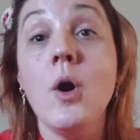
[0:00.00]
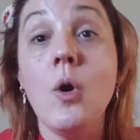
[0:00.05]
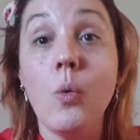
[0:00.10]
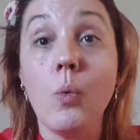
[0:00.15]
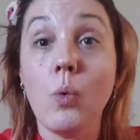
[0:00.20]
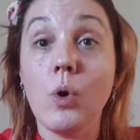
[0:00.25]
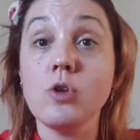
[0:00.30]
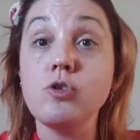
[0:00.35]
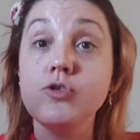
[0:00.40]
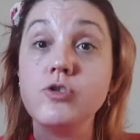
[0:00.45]

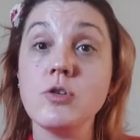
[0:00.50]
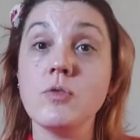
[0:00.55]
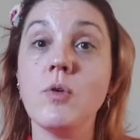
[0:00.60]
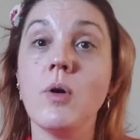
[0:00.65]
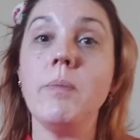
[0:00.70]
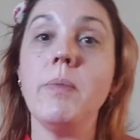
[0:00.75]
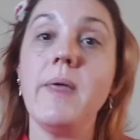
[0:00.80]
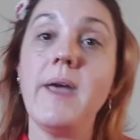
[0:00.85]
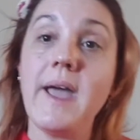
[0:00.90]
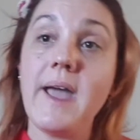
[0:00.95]
Once you're
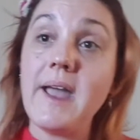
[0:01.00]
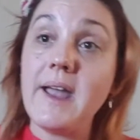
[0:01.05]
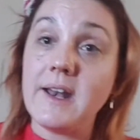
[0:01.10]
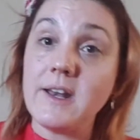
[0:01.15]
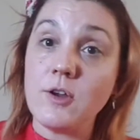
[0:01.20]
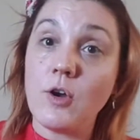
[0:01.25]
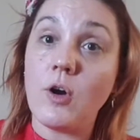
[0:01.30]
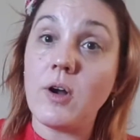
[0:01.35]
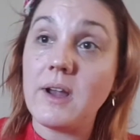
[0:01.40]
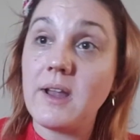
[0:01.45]
up there
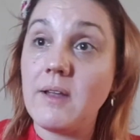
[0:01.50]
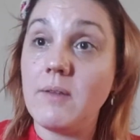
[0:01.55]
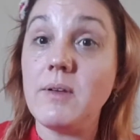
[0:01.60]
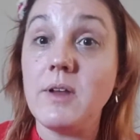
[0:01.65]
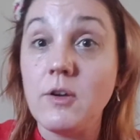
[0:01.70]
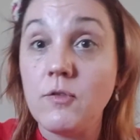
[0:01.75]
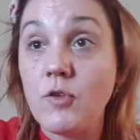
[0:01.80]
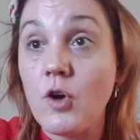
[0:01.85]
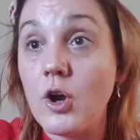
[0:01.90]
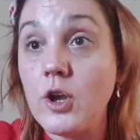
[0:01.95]
and
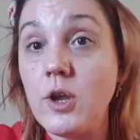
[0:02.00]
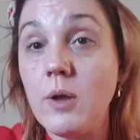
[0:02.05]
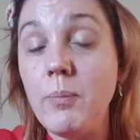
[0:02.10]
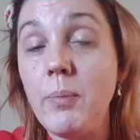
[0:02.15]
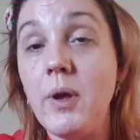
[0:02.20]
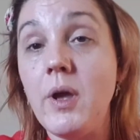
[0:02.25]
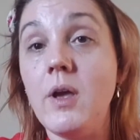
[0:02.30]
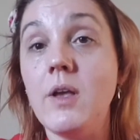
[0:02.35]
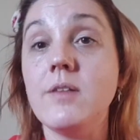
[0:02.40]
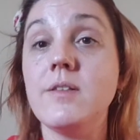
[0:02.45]
you've got your
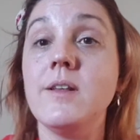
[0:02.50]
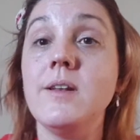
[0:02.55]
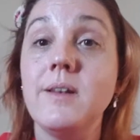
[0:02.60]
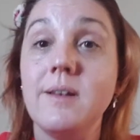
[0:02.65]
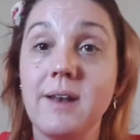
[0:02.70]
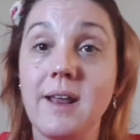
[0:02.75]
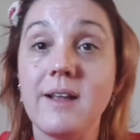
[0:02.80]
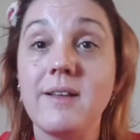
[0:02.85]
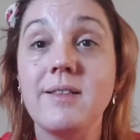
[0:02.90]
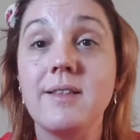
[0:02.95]
person,
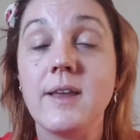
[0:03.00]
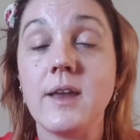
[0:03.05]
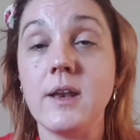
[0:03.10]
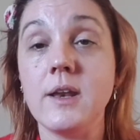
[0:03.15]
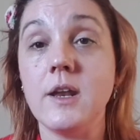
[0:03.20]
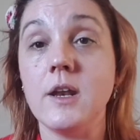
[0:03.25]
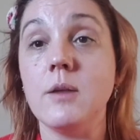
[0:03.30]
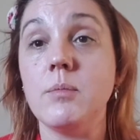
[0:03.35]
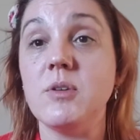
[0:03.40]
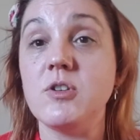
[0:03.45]
next thing you
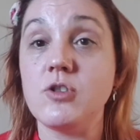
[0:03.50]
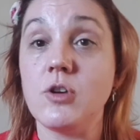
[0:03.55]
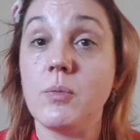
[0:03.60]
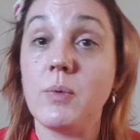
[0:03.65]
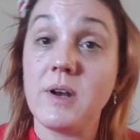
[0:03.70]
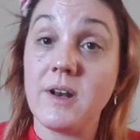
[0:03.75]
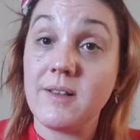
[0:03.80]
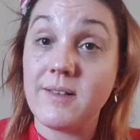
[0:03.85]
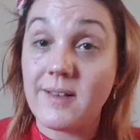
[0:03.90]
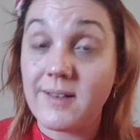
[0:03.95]
need to be
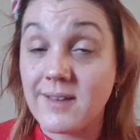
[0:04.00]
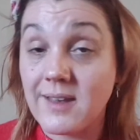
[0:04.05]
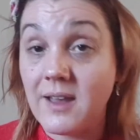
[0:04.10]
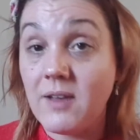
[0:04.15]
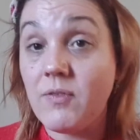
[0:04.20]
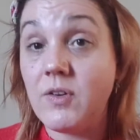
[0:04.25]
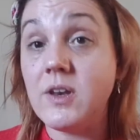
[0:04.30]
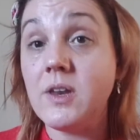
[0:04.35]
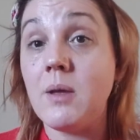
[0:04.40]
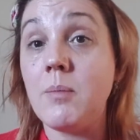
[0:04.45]
doing is
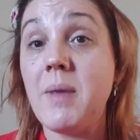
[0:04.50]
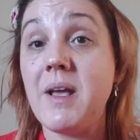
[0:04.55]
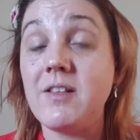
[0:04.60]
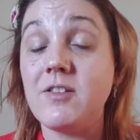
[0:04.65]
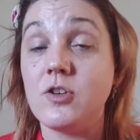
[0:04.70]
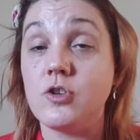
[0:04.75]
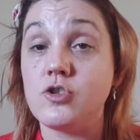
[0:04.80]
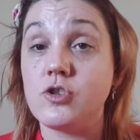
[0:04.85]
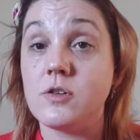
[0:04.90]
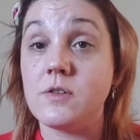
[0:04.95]
giving your
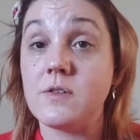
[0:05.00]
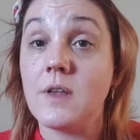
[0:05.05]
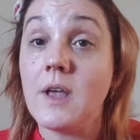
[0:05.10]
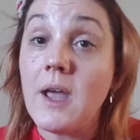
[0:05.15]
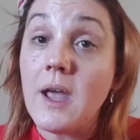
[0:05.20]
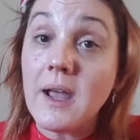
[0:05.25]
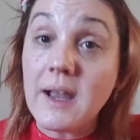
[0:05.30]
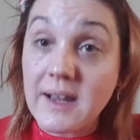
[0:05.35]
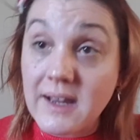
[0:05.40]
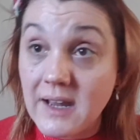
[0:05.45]
messages,
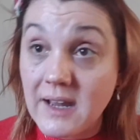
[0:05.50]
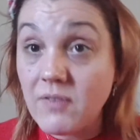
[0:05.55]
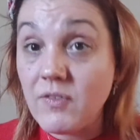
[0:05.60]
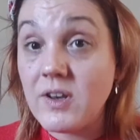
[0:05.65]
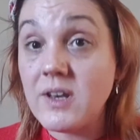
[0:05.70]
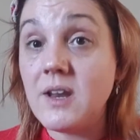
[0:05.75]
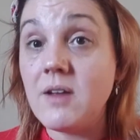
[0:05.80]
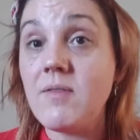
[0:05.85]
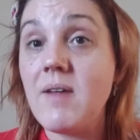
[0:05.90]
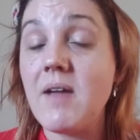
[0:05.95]

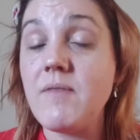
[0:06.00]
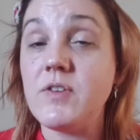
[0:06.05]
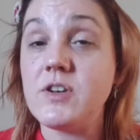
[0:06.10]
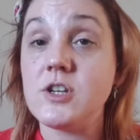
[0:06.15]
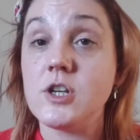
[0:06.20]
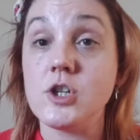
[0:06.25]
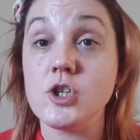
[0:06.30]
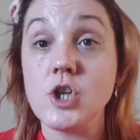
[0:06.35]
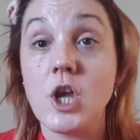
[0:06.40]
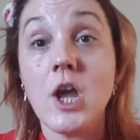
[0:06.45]
giving your
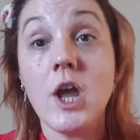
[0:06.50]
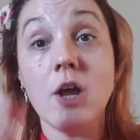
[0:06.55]
evidence.